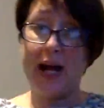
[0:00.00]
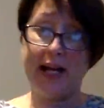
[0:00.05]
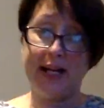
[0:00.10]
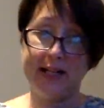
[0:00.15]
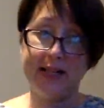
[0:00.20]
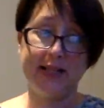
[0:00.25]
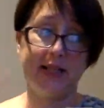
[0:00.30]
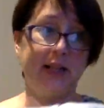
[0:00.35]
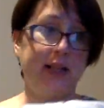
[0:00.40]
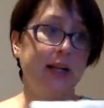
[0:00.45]

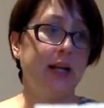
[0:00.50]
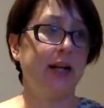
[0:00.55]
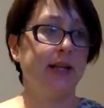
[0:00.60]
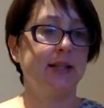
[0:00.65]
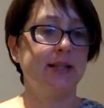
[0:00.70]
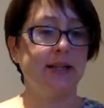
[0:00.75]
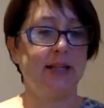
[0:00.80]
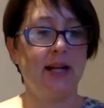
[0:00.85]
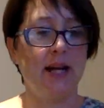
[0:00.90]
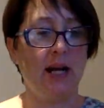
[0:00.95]

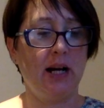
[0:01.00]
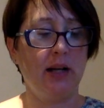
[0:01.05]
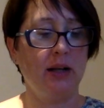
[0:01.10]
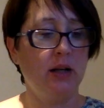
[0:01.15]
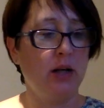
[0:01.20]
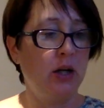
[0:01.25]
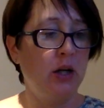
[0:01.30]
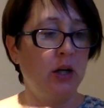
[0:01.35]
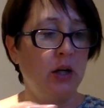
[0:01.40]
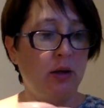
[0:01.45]
£18.99.
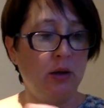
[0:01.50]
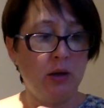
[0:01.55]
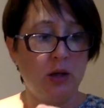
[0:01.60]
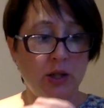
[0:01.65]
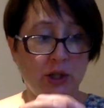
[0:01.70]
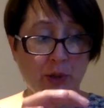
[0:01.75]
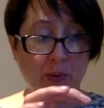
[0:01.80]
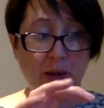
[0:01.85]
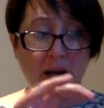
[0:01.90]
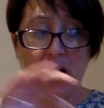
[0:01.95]

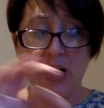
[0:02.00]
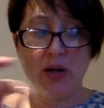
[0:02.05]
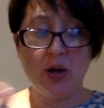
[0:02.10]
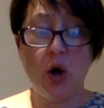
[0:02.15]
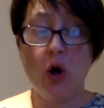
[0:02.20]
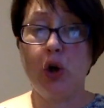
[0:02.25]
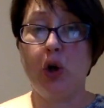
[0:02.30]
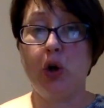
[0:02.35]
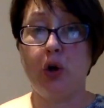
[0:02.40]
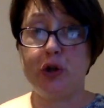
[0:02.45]
So again,
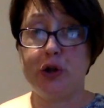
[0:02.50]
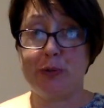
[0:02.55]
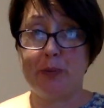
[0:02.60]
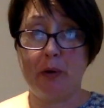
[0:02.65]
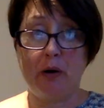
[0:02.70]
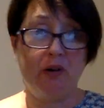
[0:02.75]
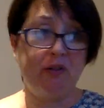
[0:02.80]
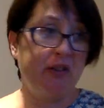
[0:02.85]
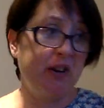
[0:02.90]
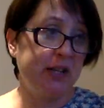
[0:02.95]
not huge
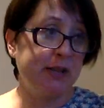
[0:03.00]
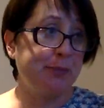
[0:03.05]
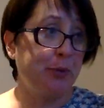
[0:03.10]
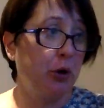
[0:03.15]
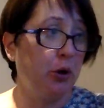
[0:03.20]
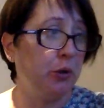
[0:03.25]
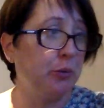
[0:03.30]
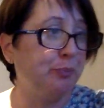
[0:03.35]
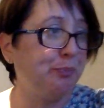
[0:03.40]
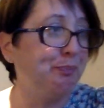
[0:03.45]
profits,
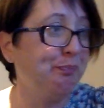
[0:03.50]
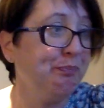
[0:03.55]
but